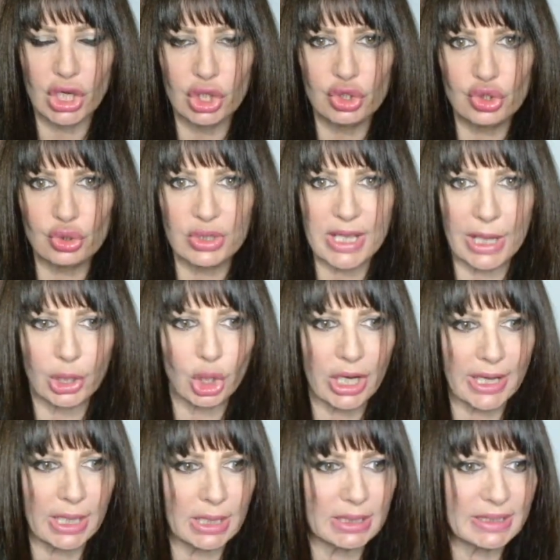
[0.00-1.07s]
Giuliano
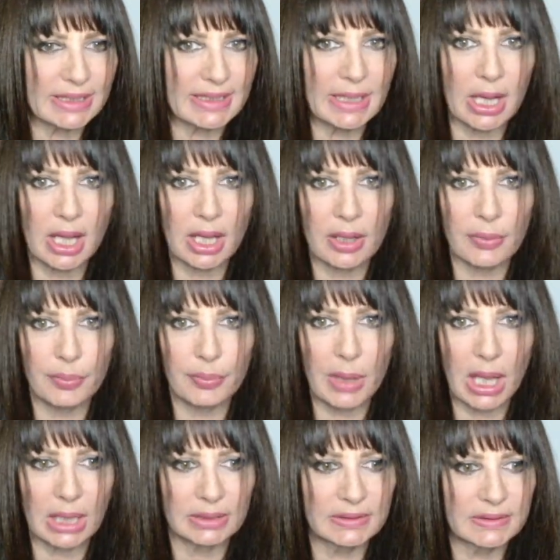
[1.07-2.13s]
Calza,
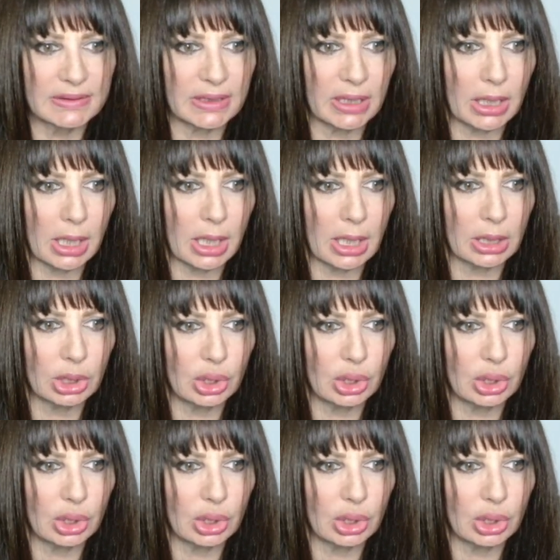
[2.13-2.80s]
but uh, I'm